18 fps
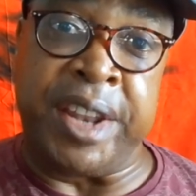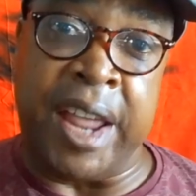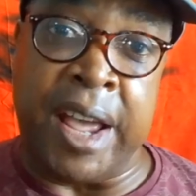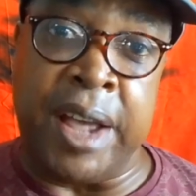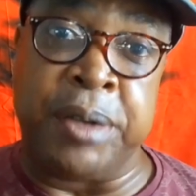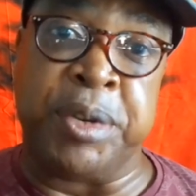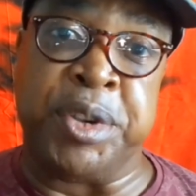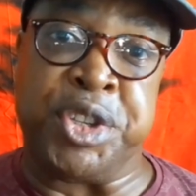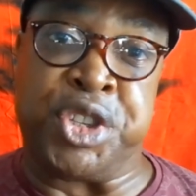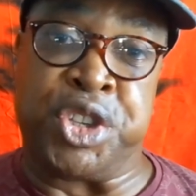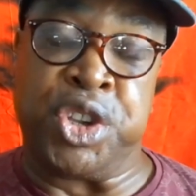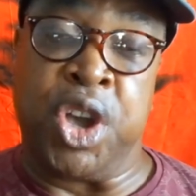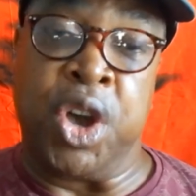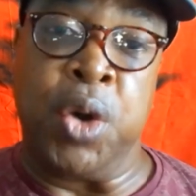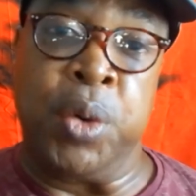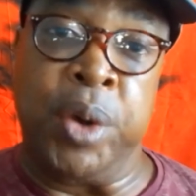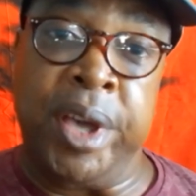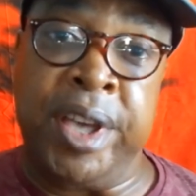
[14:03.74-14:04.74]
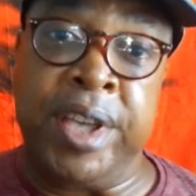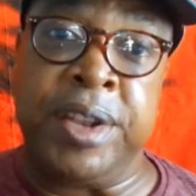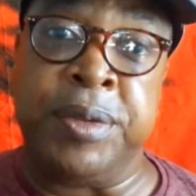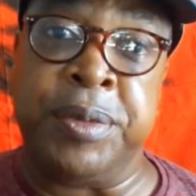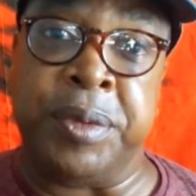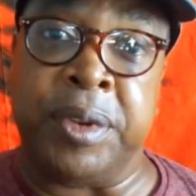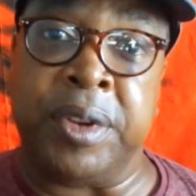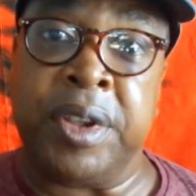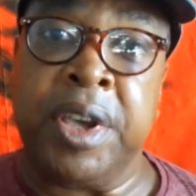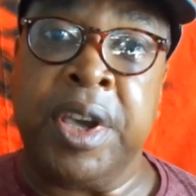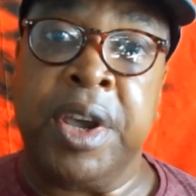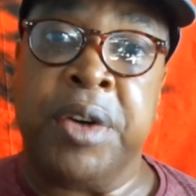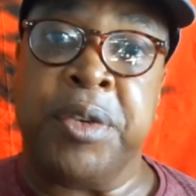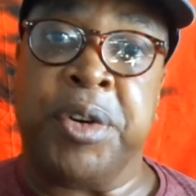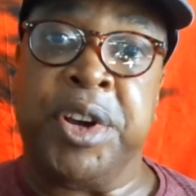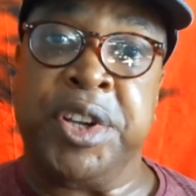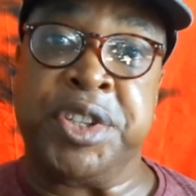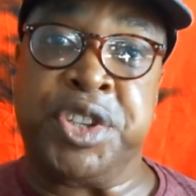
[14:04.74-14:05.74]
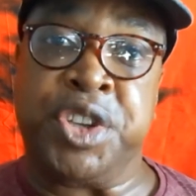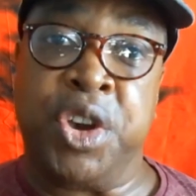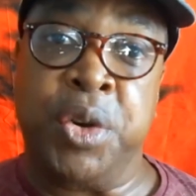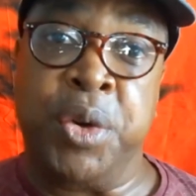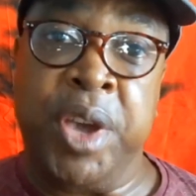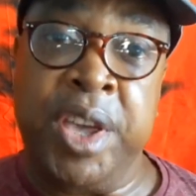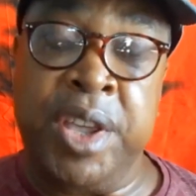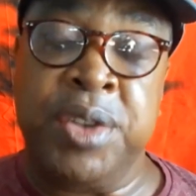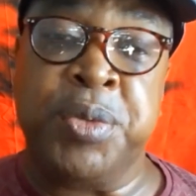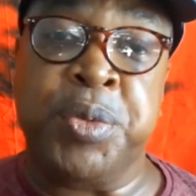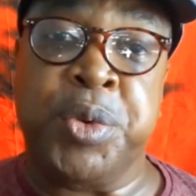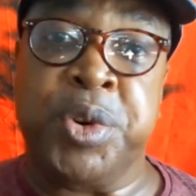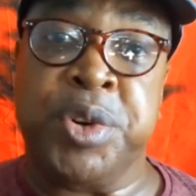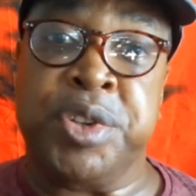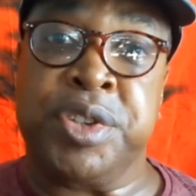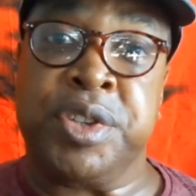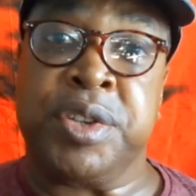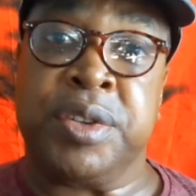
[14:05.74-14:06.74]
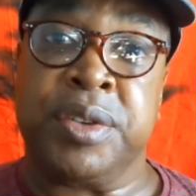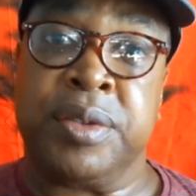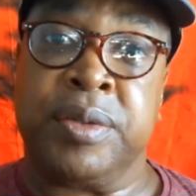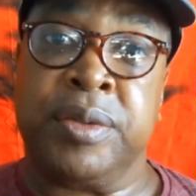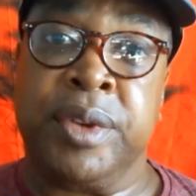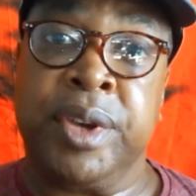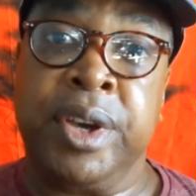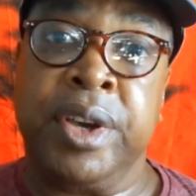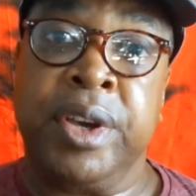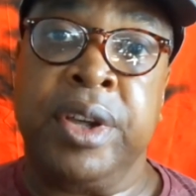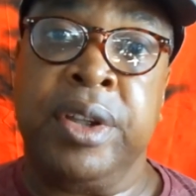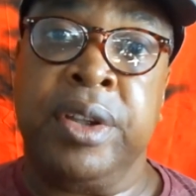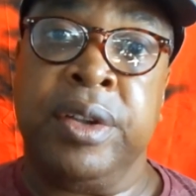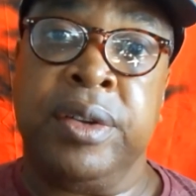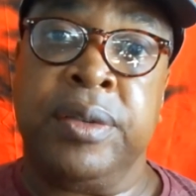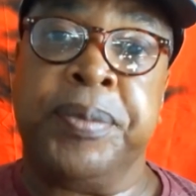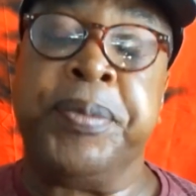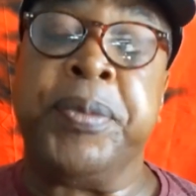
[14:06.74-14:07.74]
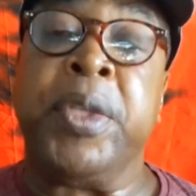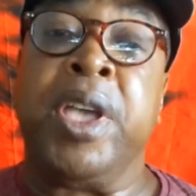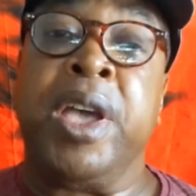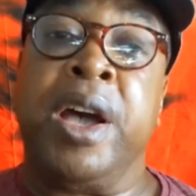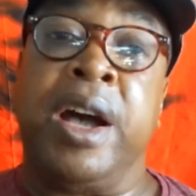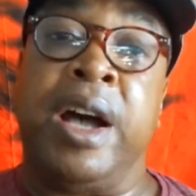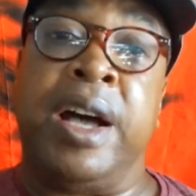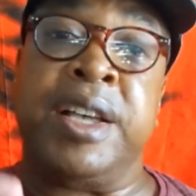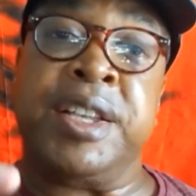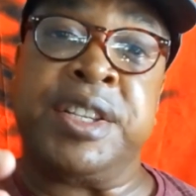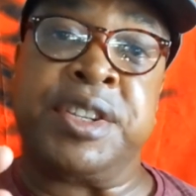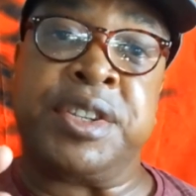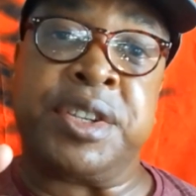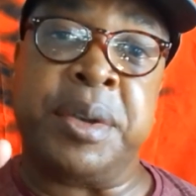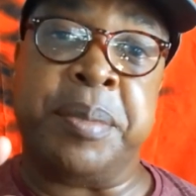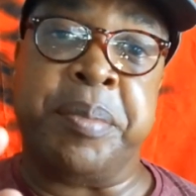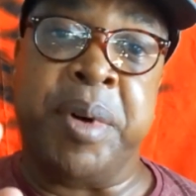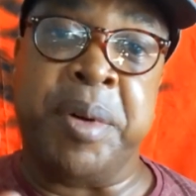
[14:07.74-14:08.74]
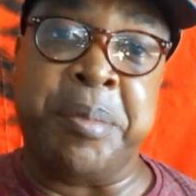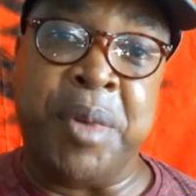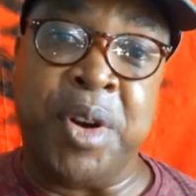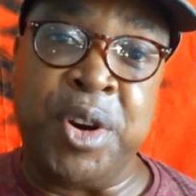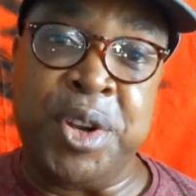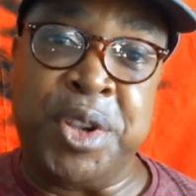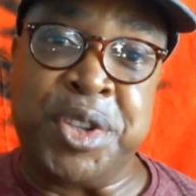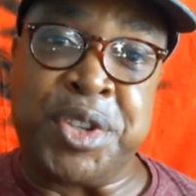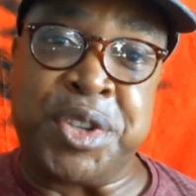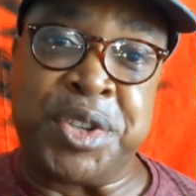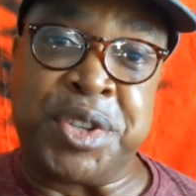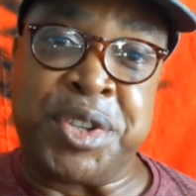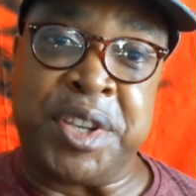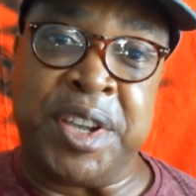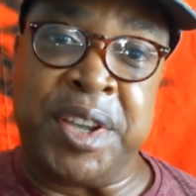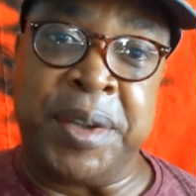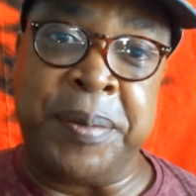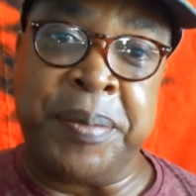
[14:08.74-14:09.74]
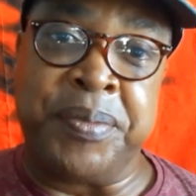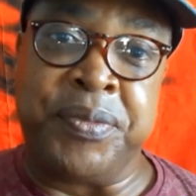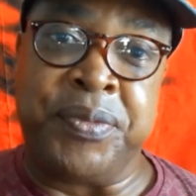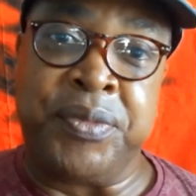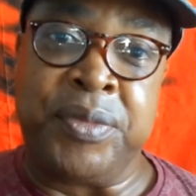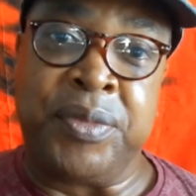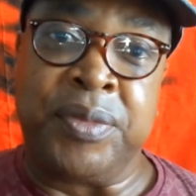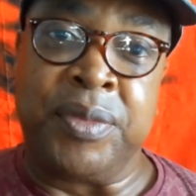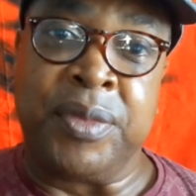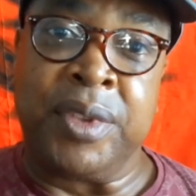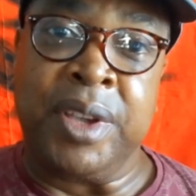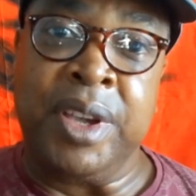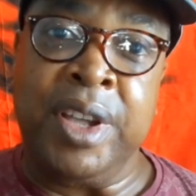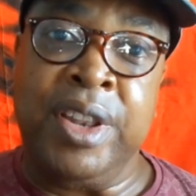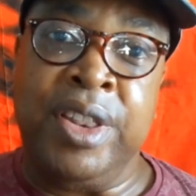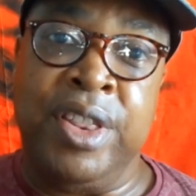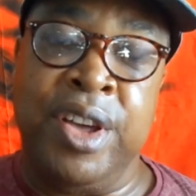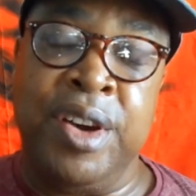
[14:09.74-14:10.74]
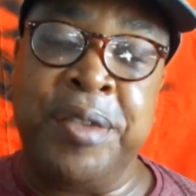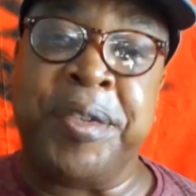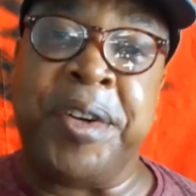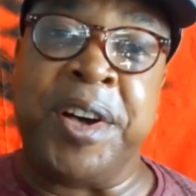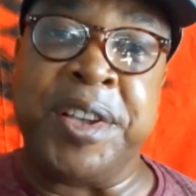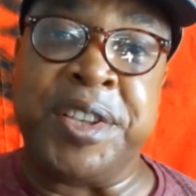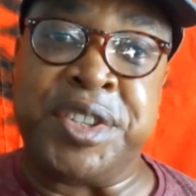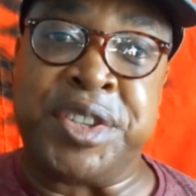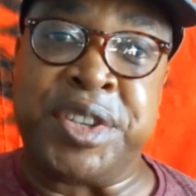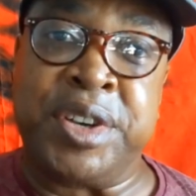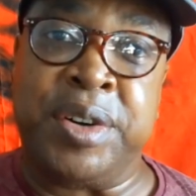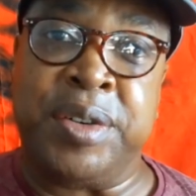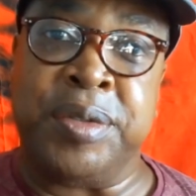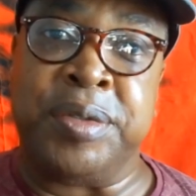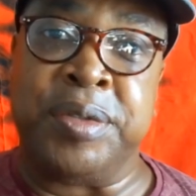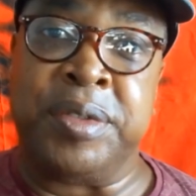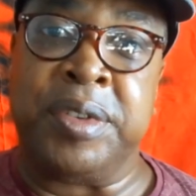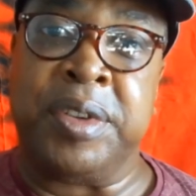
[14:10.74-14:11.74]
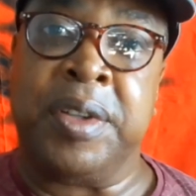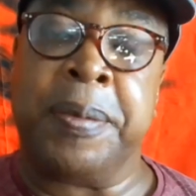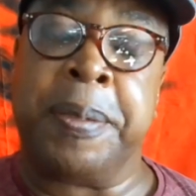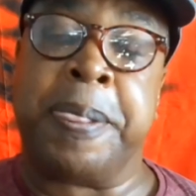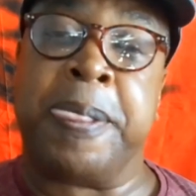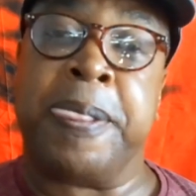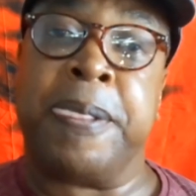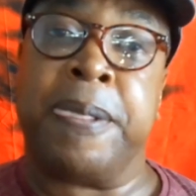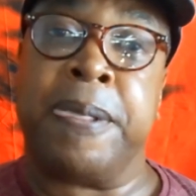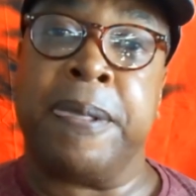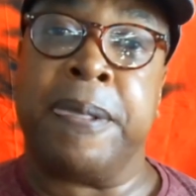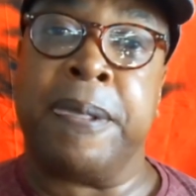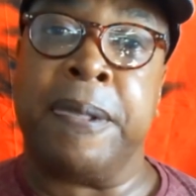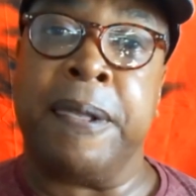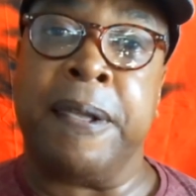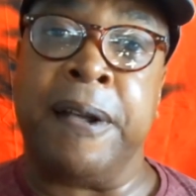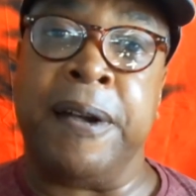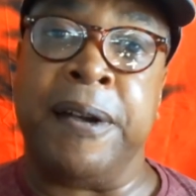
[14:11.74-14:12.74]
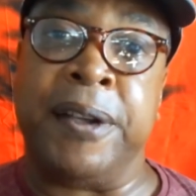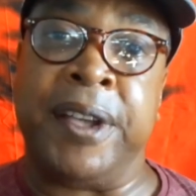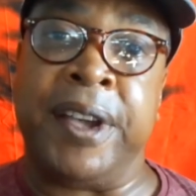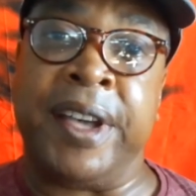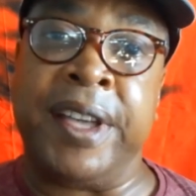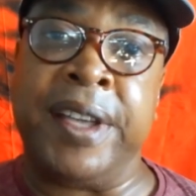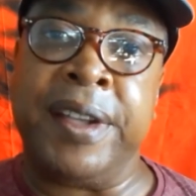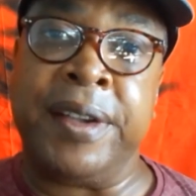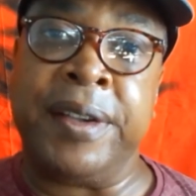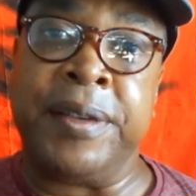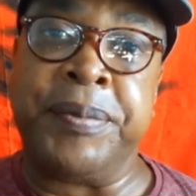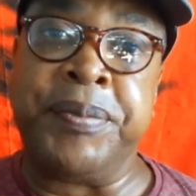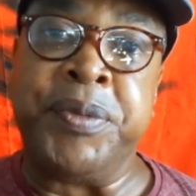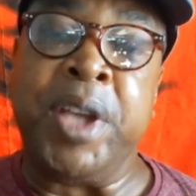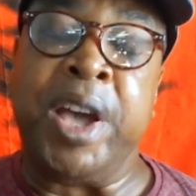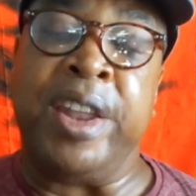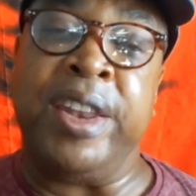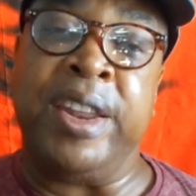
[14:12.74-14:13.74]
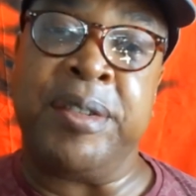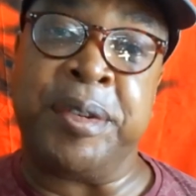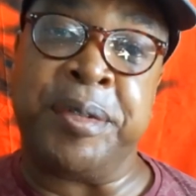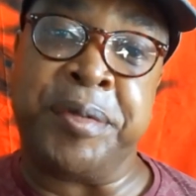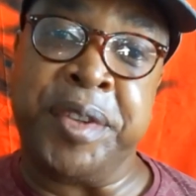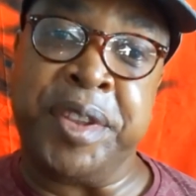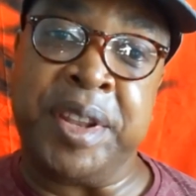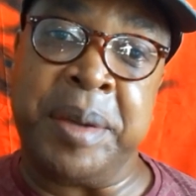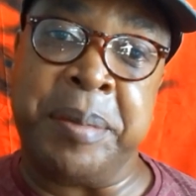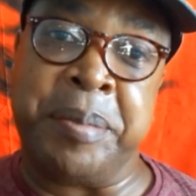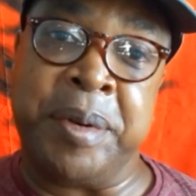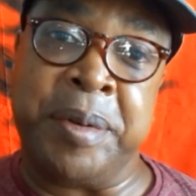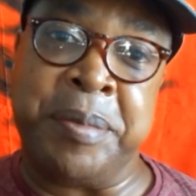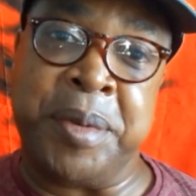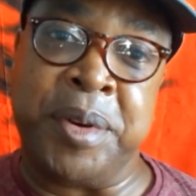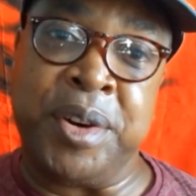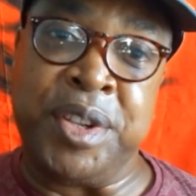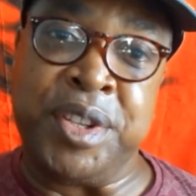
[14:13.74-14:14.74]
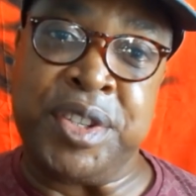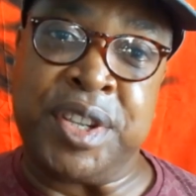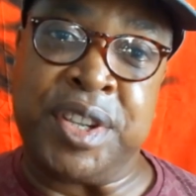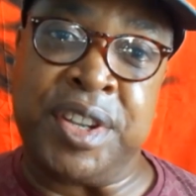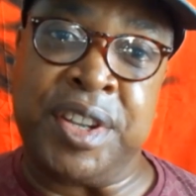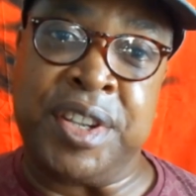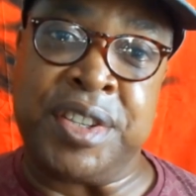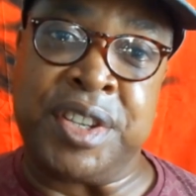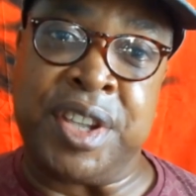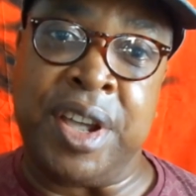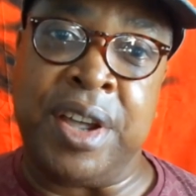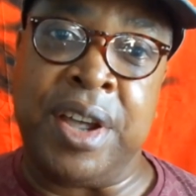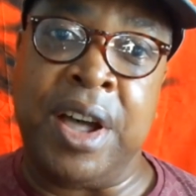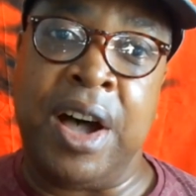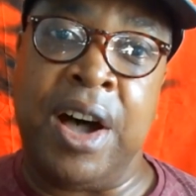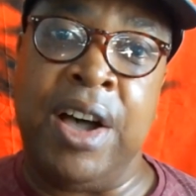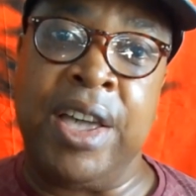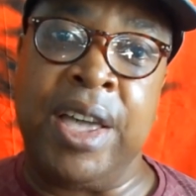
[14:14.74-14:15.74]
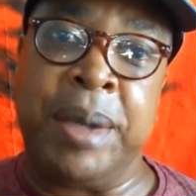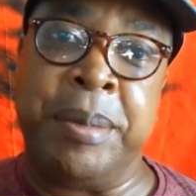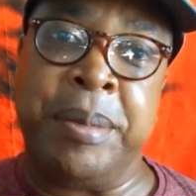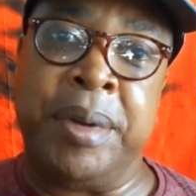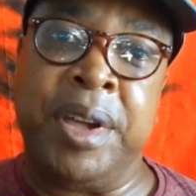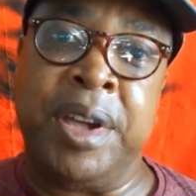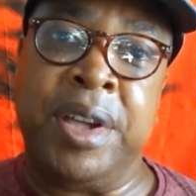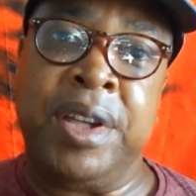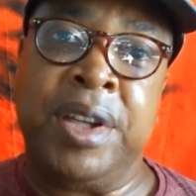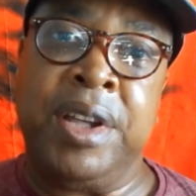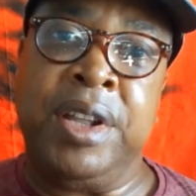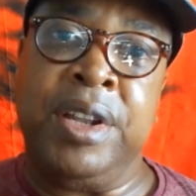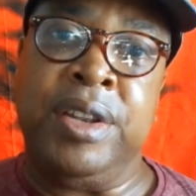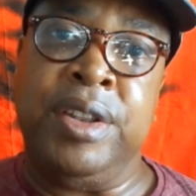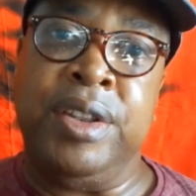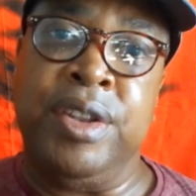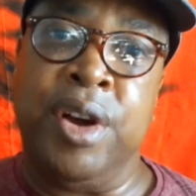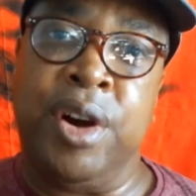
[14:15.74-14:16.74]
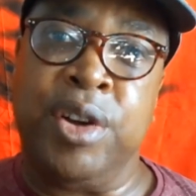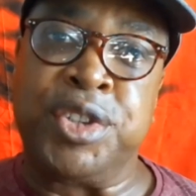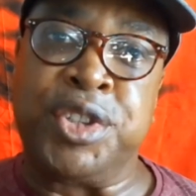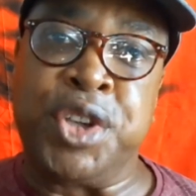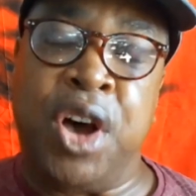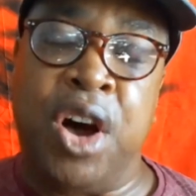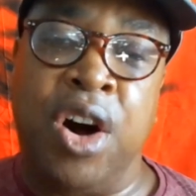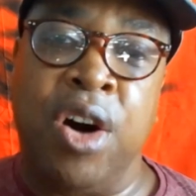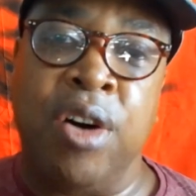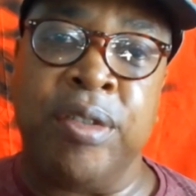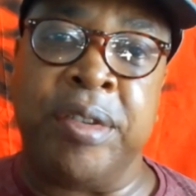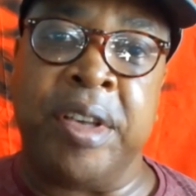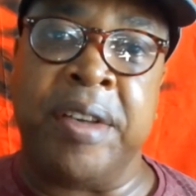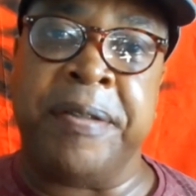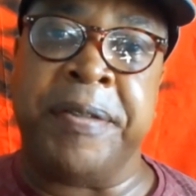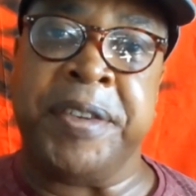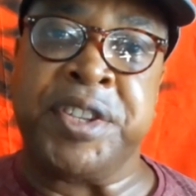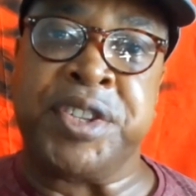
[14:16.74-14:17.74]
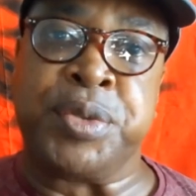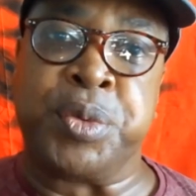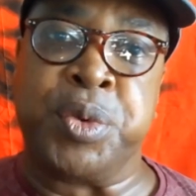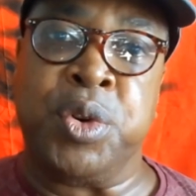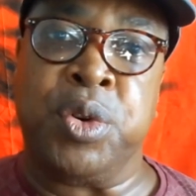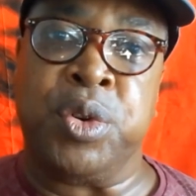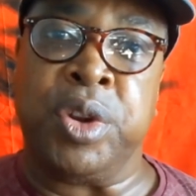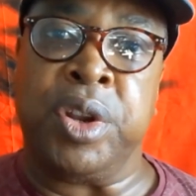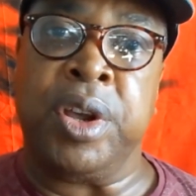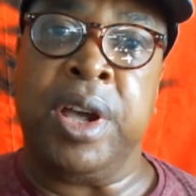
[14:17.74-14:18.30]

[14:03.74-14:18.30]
out, is to go in, right? To go inwards. As Bob Marley used to say, know thyself. Okay? Another thing that Bob Marley said is, I am not of this world.